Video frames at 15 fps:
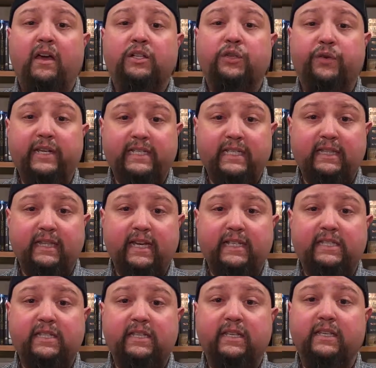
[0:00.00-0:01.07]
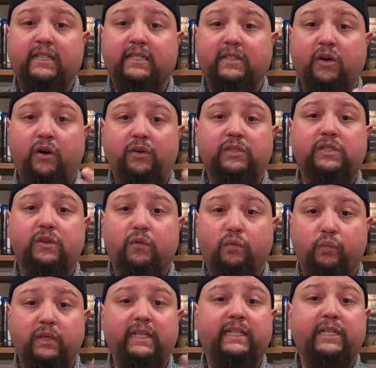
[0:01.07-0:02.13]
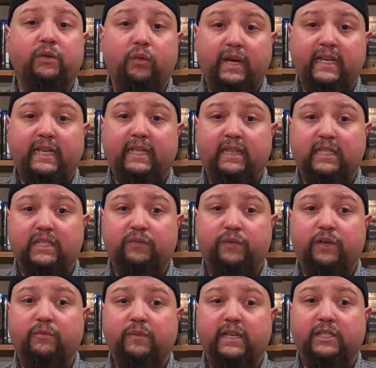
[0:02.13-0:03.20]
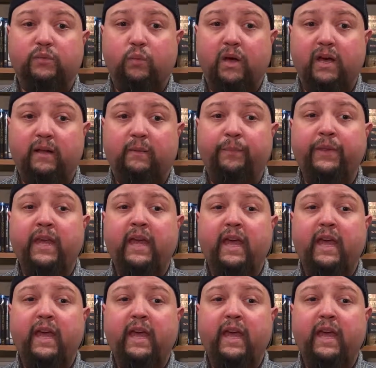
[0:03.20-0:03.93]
Tracy Letts is also really great in this film as well.